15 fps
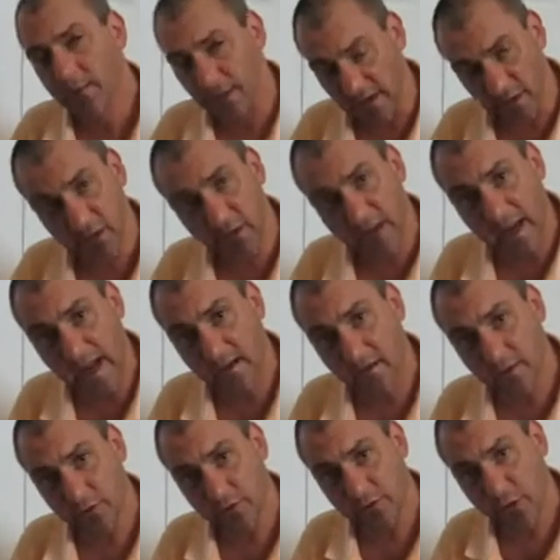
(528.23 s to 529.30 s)
Then you can add
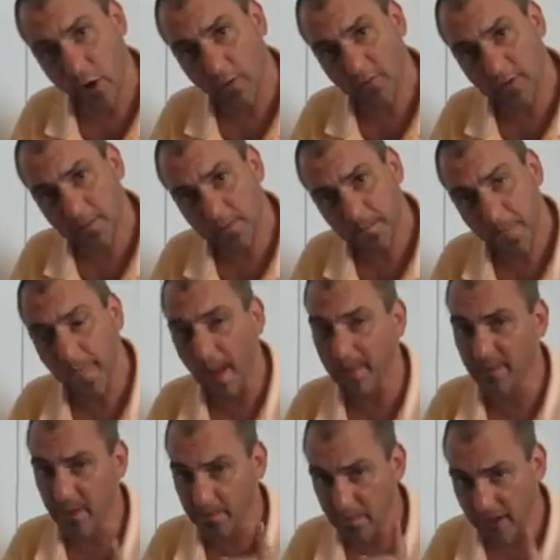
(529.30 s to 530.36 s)
in your solvent,
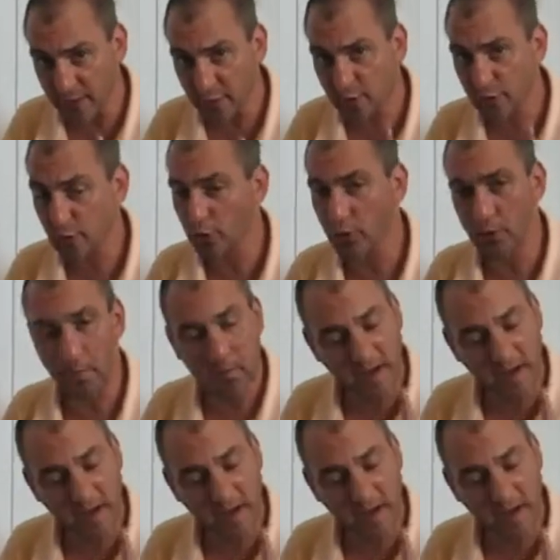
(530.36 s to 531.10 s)
and then make sure,